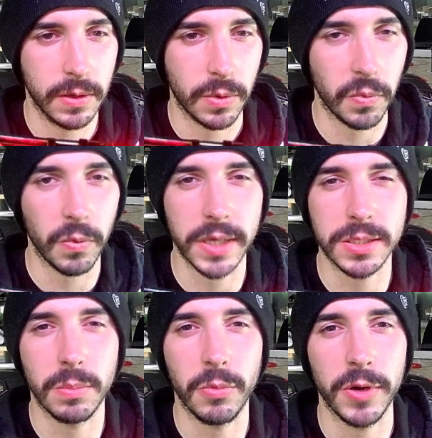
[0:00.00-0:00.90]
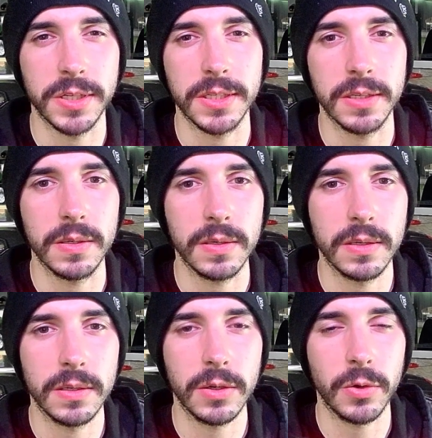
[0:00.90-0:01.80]
resin printed
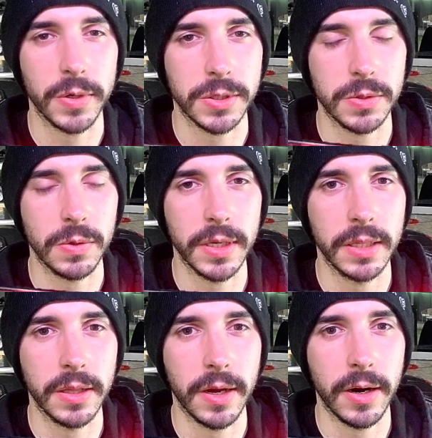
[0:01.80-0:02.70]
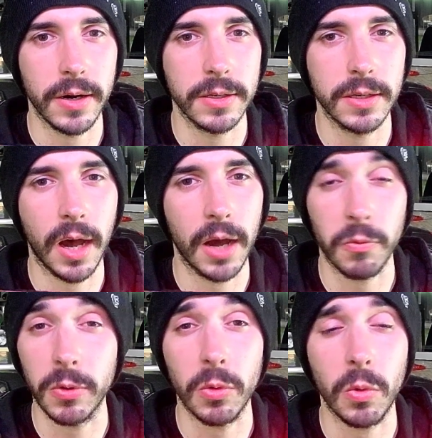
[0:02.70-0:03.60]
crystal in there, not
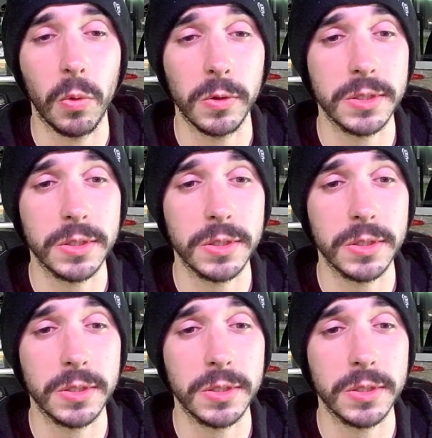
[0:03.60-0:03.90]
real quartz.